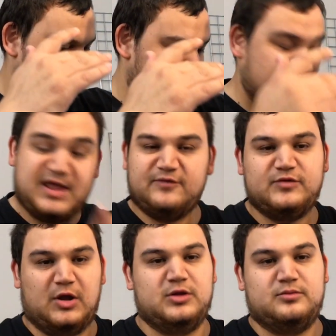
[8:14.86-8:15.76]
They have
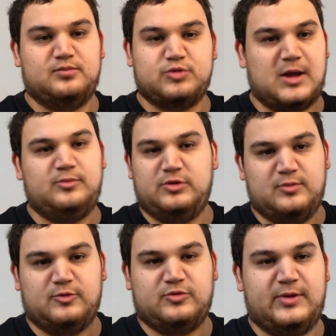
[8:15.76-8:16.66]
done probably the
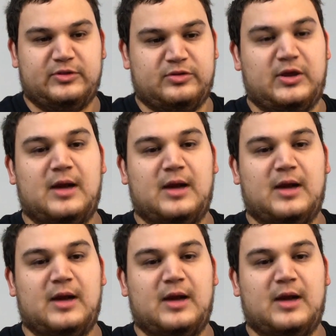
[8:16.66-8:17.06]
most amazing thing.